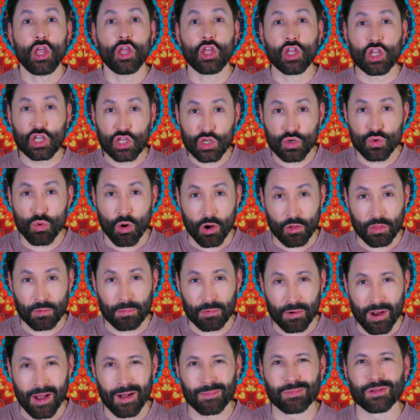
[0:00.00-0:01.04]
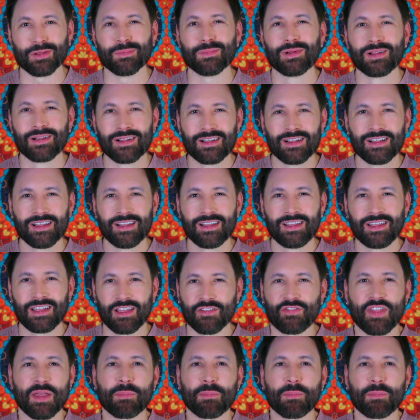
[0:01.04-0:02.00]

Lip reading: you are the problem. If they